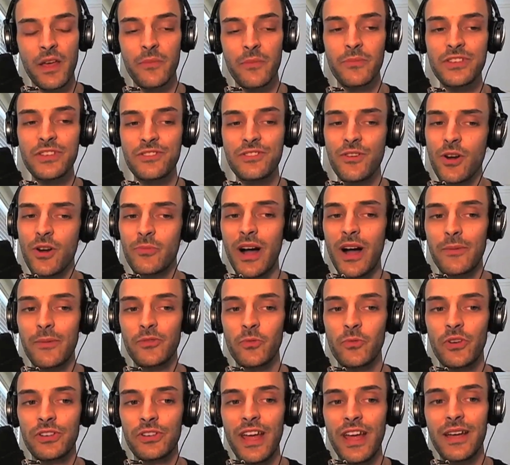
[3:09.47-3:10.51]
Mr. Obama
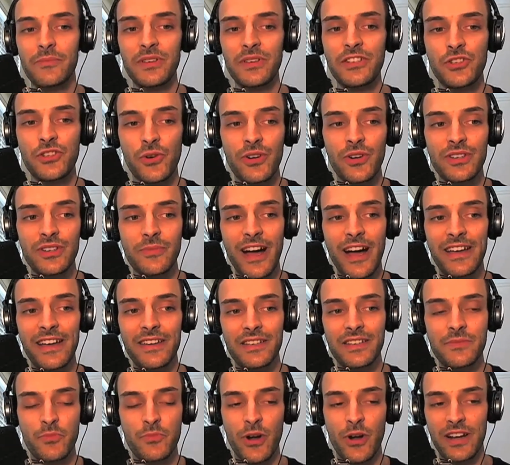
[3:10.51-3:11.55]
will not be joined by
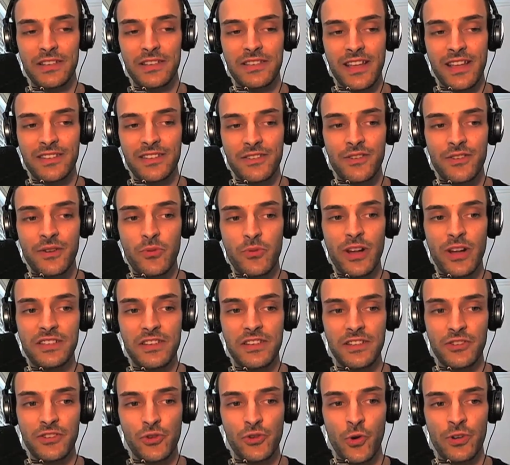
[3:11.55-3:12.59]
his predecessor,
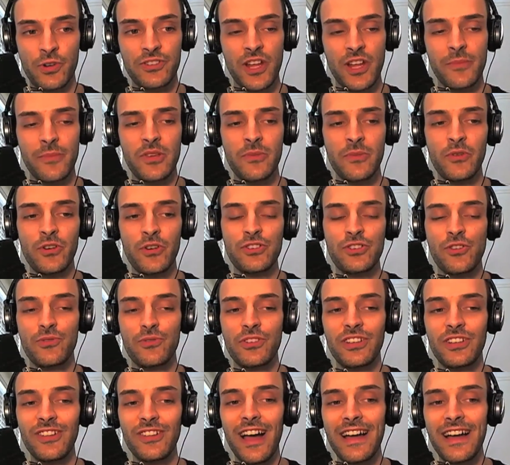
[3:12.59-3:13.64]
President George W. Bush, who
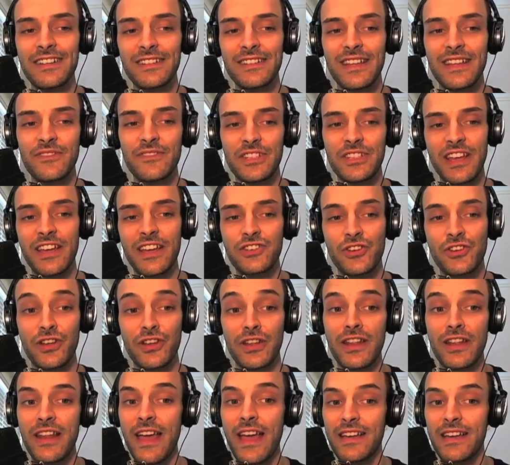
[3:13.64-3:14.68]
declined an invitation
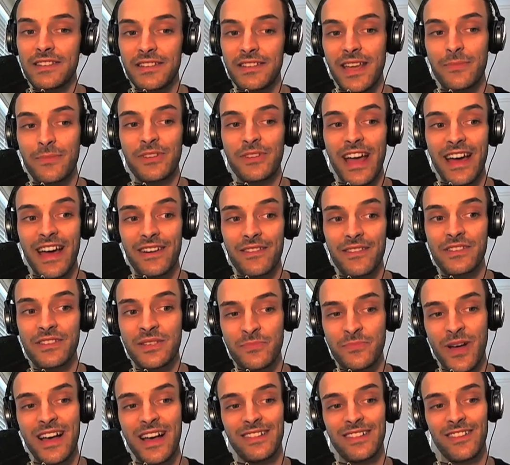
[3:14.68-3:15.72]
and has kept out of the
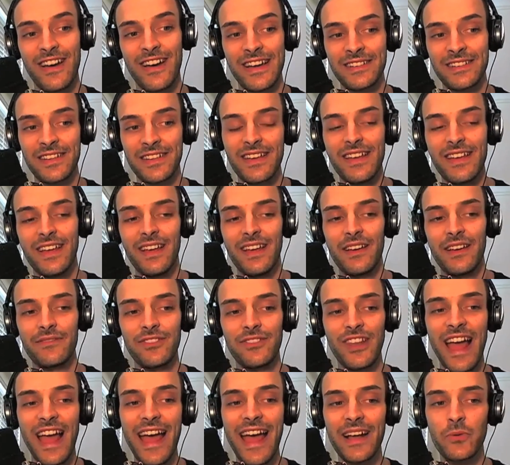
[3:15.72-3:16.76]
spotlight.
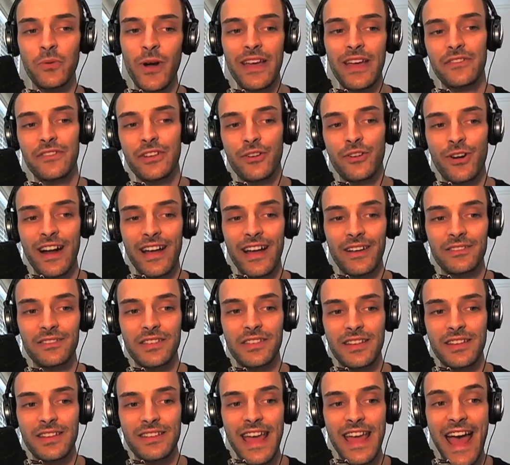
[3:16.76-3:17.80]
Flag-waving
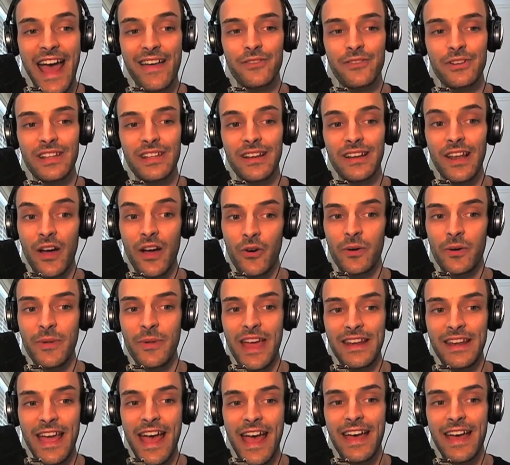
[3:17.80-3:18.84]
crowds had gathered in Lower
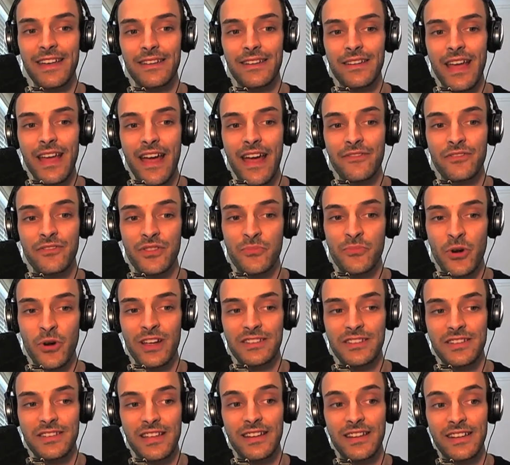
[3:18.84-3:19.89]
Manhattan after the
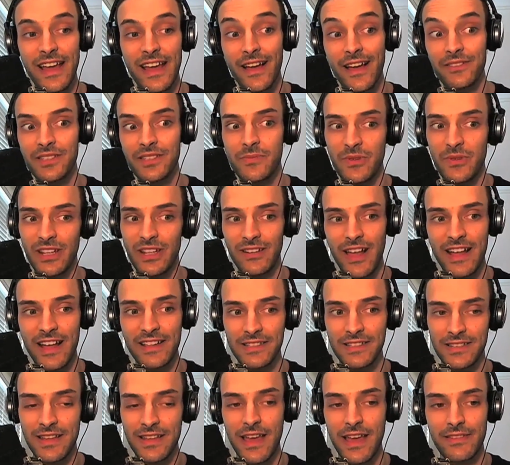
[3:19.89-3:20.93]
president announced bin
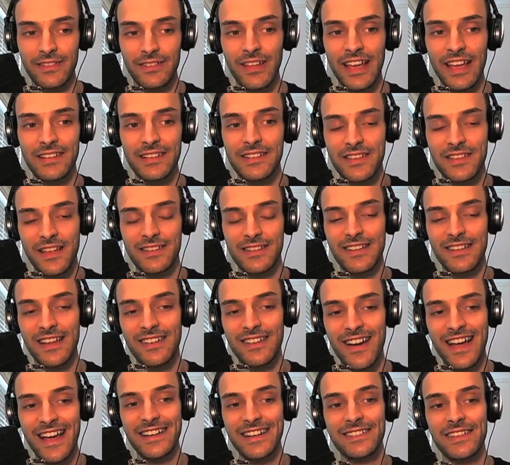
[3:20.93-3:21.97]
Laden's death late Sunday
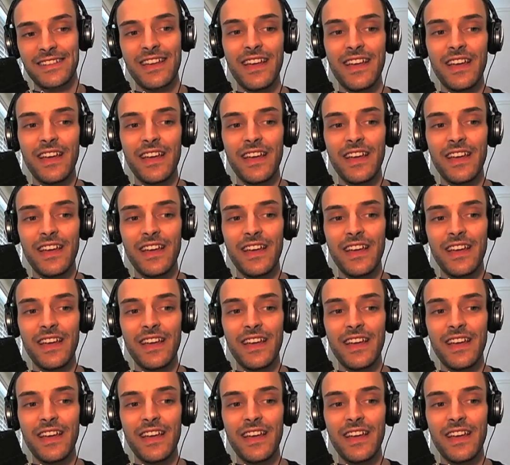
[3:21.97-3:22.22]
night.